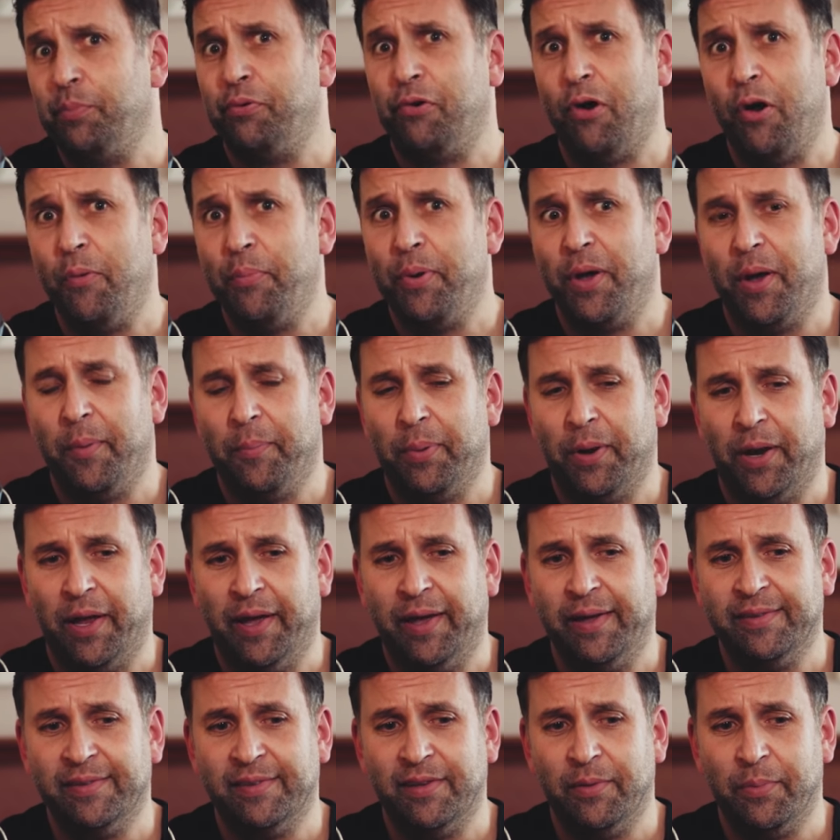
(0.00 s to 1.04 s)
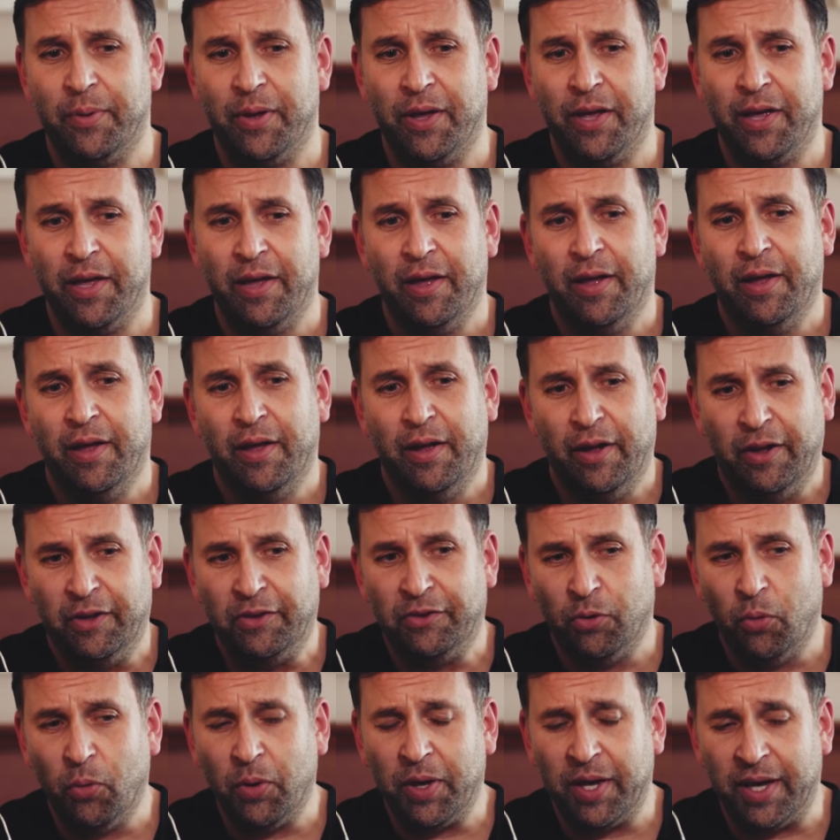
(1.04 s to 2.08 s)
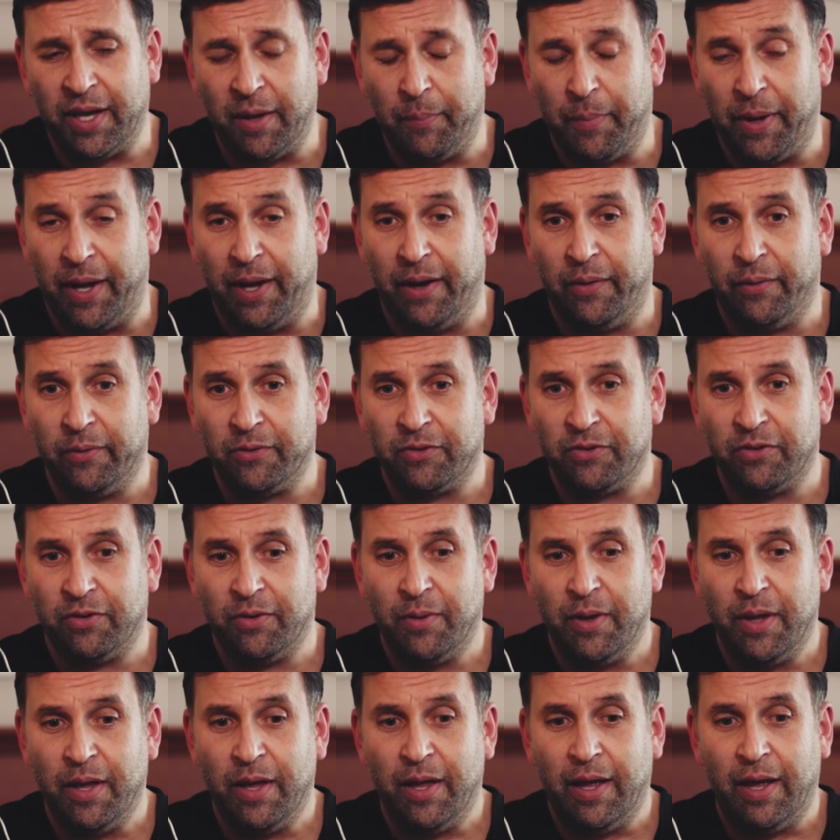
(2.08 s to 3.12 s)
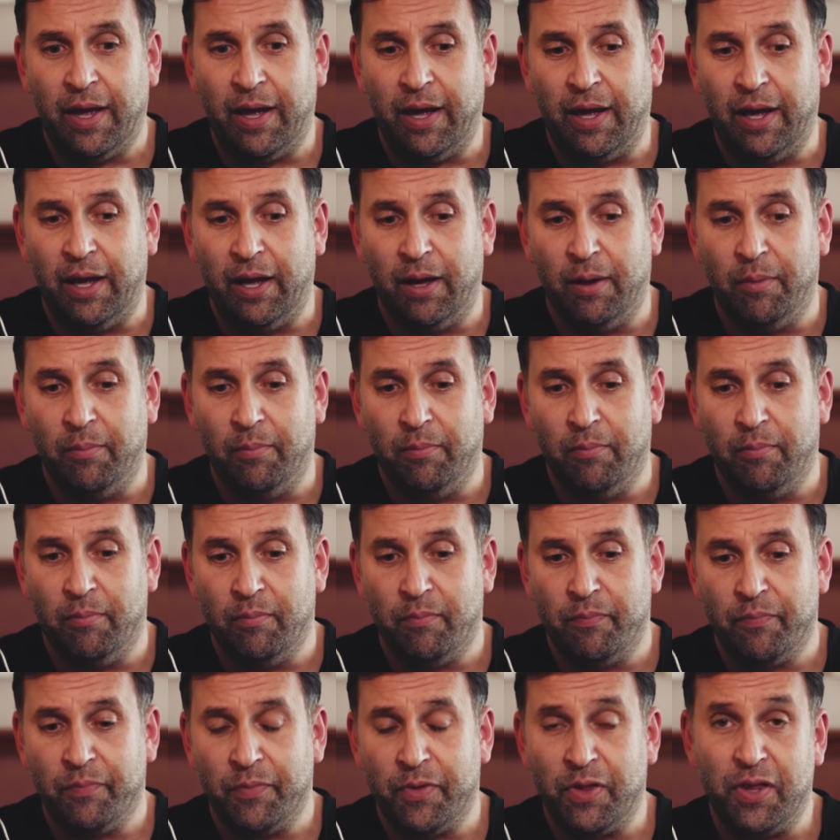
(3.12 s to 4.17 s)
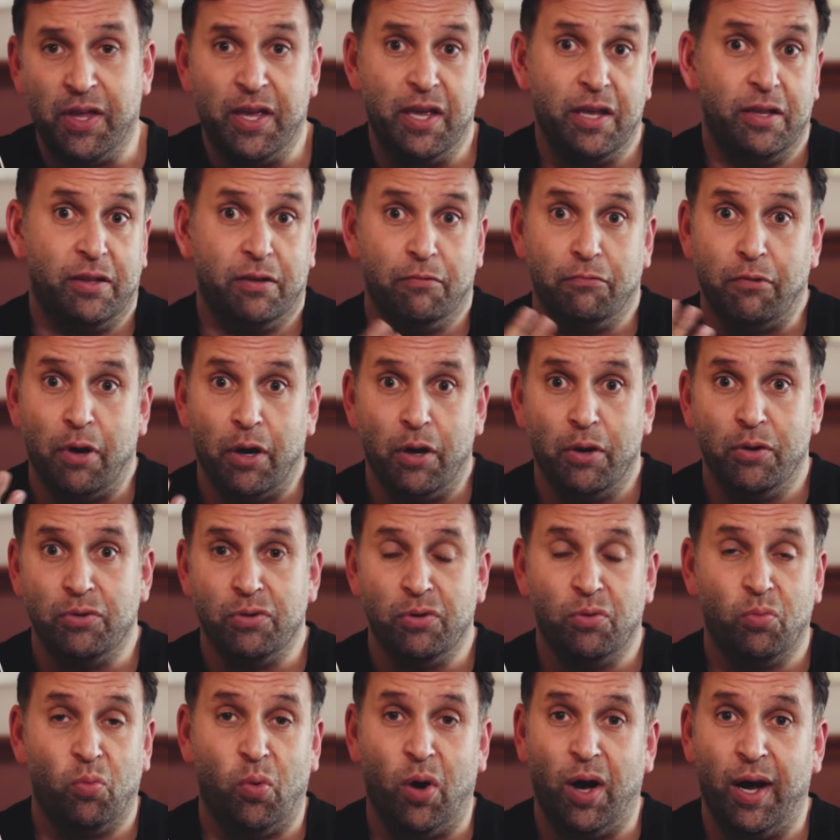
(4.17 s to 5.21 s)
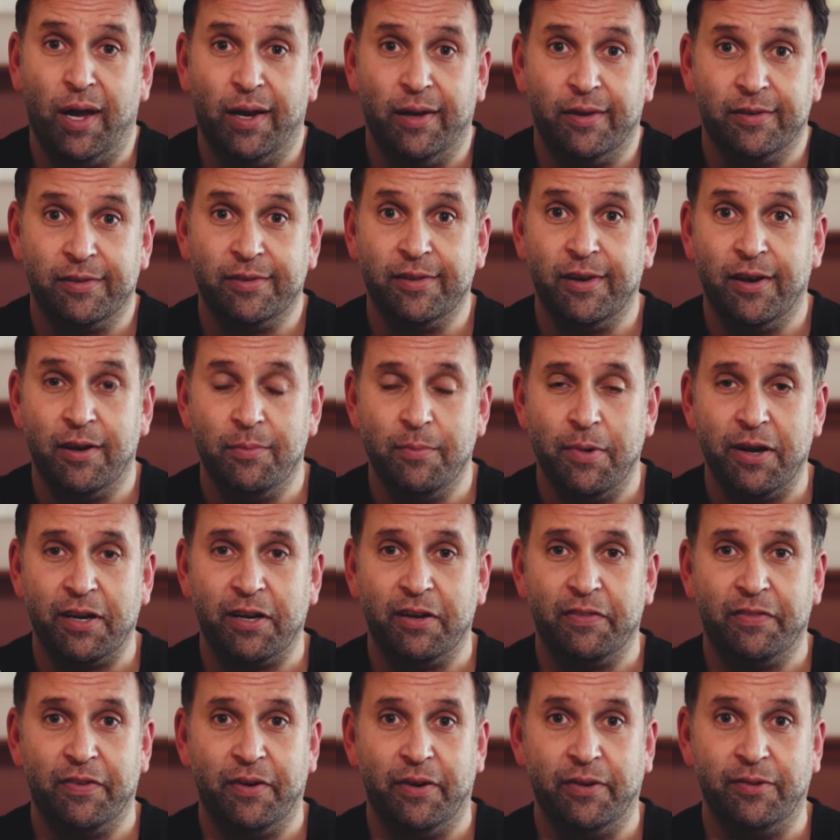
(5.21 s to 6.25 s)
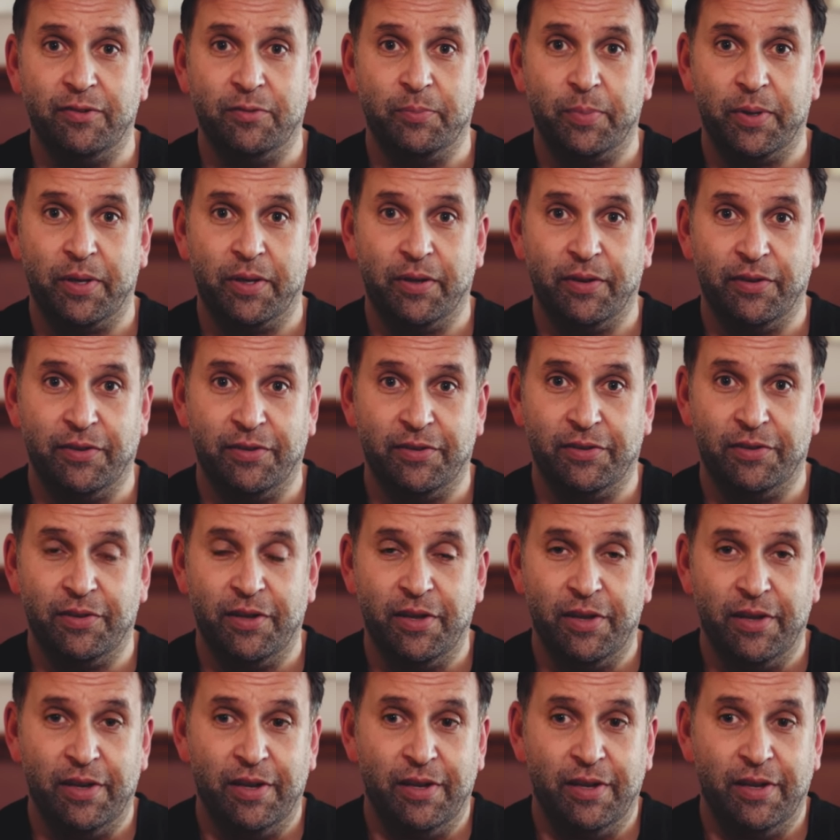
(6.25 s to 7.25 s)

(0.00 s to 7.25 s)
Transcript: appropriate place to be talking about um, the the Rode Wireless Go microphones because